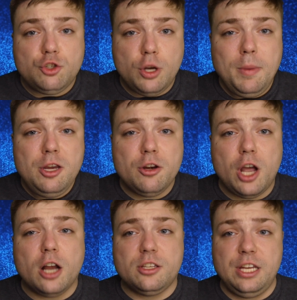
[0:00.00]
trimming your
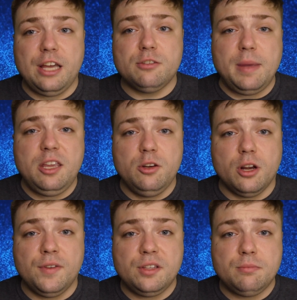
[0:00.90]
dog's nails make you
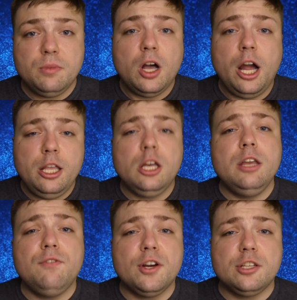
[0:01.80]
nervous? Are you
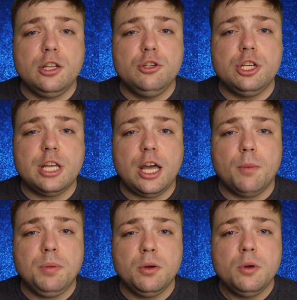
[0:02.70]
looking for a solution to
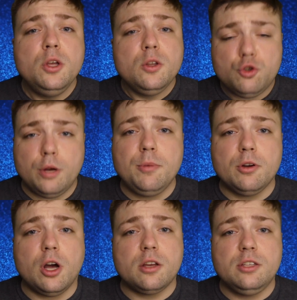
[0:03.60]
help you trim your
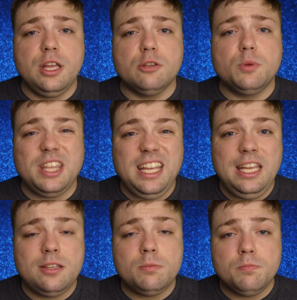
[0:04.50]
dog's nails with
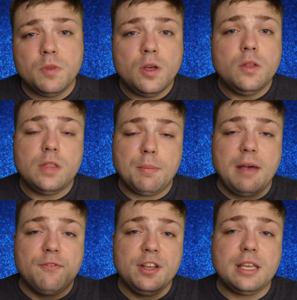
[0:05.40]
ease? Then my
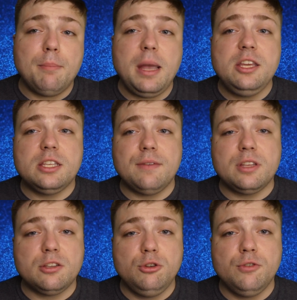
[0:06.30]
friends, I may just have the
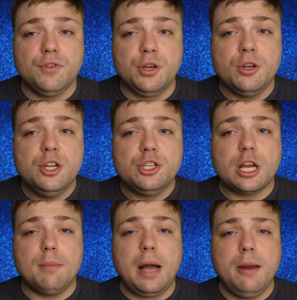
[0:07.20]
solution for you. Check
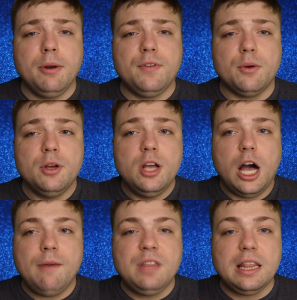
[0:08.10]
out my review
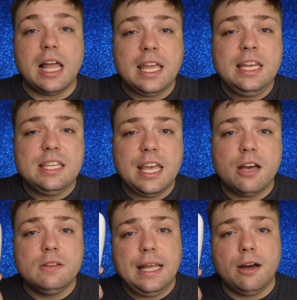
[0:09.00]
of the
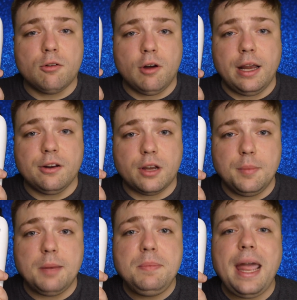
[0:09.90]
LuckyTail nail grinder coming
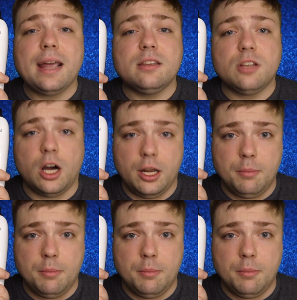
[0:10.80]
up next on